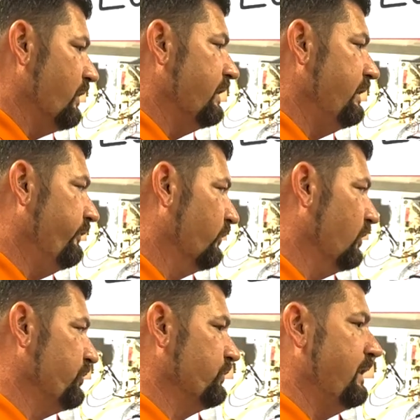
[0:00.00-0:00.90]
very
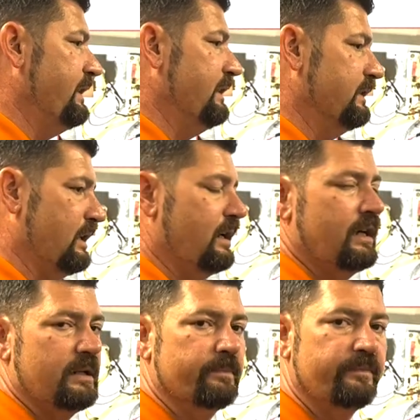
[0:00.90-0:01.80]
frustrating
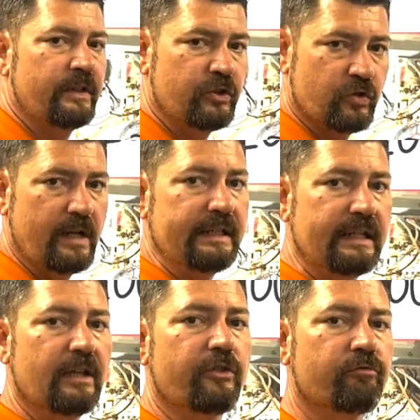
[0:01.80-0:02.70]
time trying to
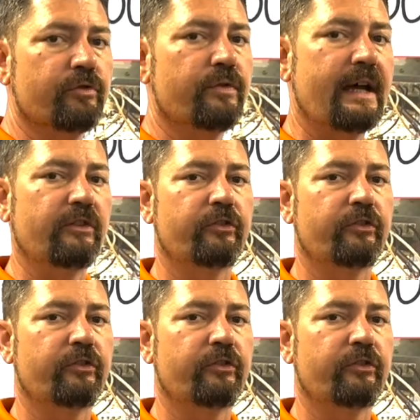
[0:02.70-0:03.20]
get through that